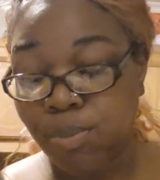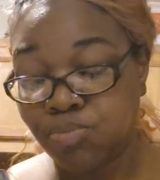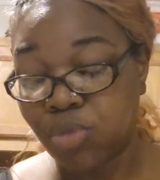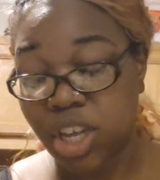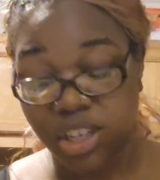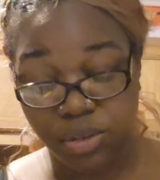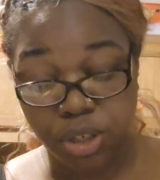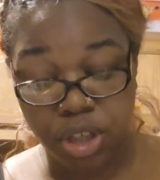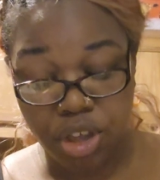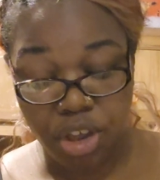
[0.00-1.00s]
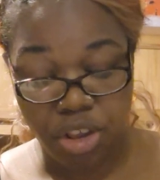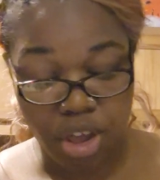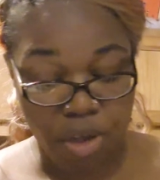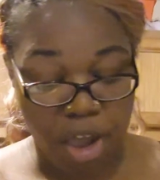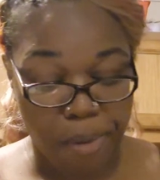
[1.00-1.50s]
That is really good
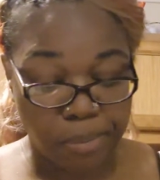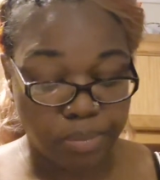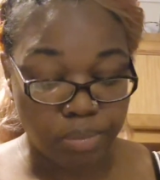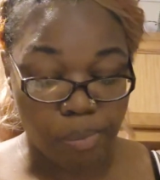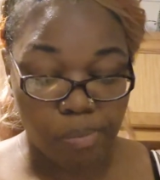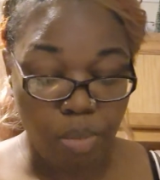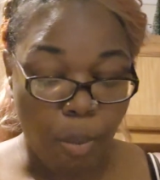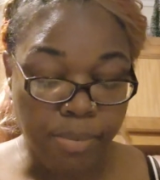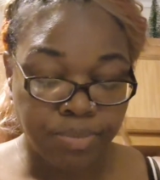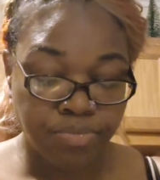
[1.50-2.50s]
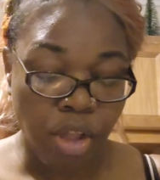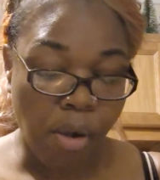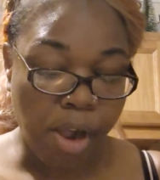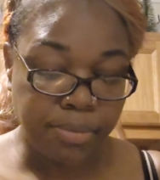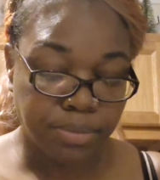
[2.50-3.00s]
though, y'all. Okay.